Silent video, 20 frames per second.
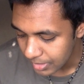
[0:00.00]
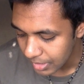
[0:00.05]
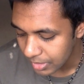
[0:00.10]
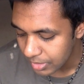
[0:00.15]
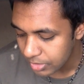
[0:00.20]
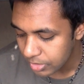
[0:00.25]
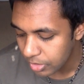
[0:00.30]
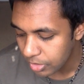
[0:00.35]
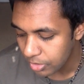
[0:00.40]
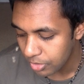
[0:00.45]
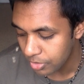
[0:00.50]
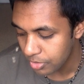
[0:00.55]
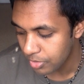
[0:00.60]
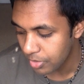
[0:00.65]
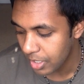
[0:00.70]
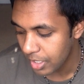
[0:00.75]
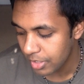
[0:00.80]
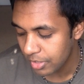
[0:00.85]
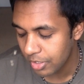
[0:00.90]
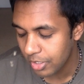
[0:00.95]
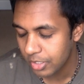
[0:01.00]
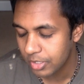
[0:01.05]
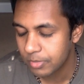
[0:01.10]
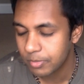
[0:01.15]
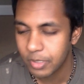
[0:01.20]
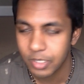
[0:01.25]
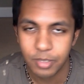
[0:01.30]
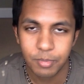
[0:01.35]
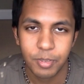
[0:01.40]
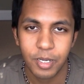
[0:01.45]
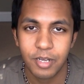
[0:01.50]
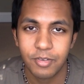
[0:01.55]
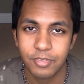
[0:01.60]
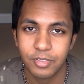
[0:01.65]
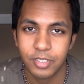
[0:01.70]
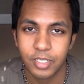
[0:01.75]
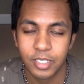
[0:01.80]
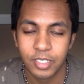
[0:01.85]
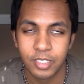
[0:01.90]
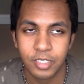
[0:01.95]
So I lost my
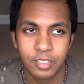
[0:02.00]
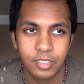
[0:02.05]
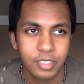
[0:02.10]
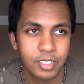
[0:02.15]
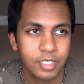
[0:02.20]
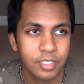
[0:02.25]
Apophele